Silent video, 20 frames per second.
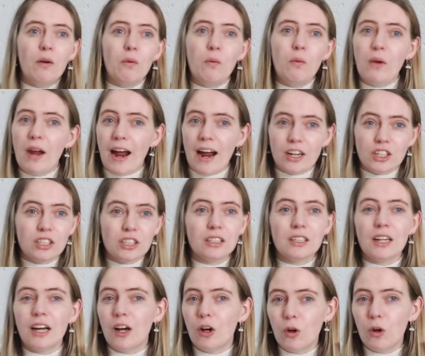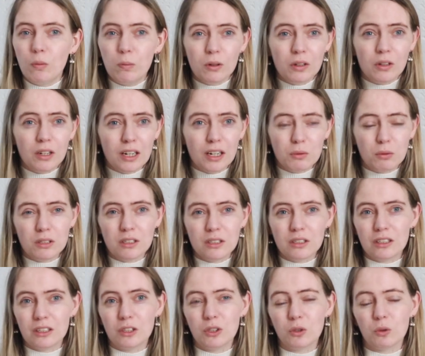reaction. I hope you guys will
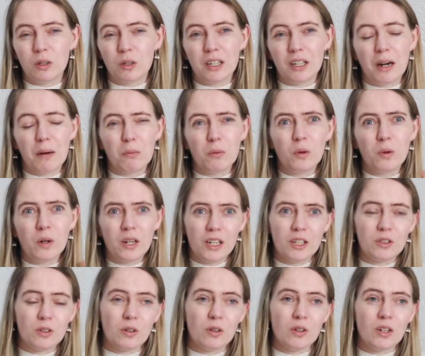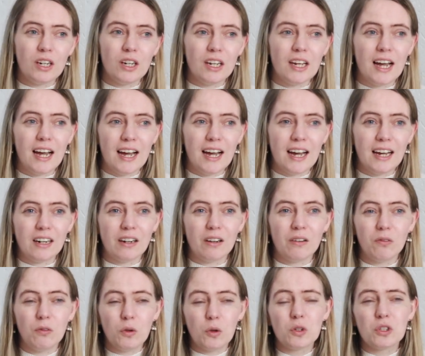still enjoy it. I'm really sorry, and
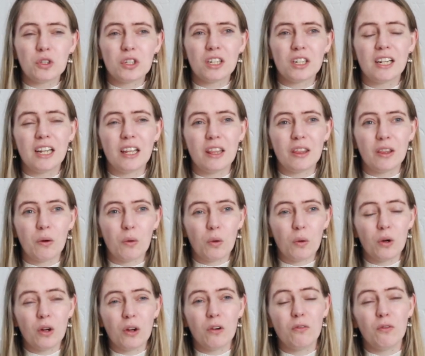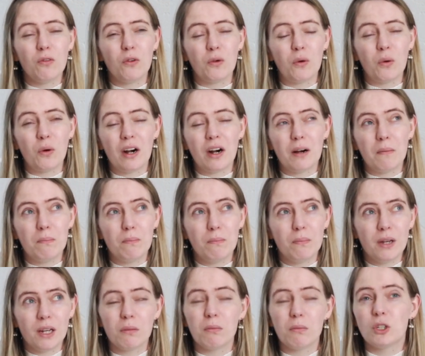unfortunately the audio for a
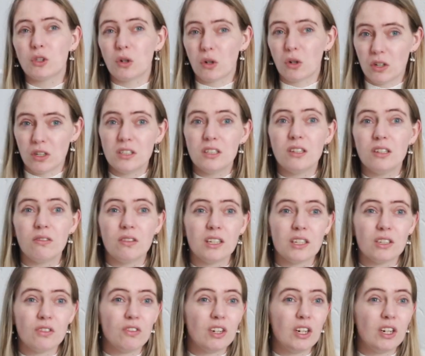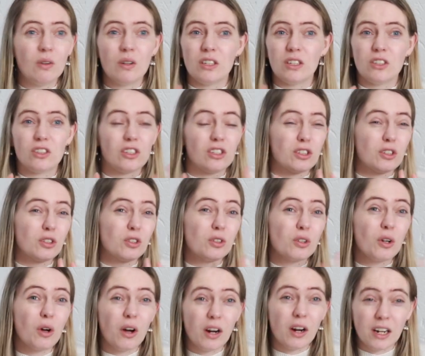big majority of this video is just
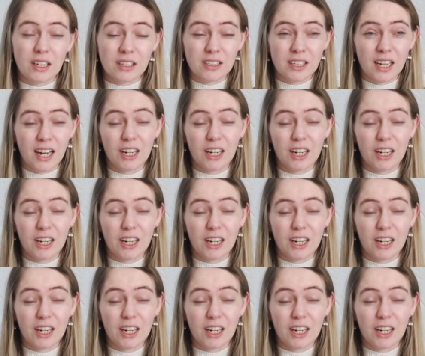not it.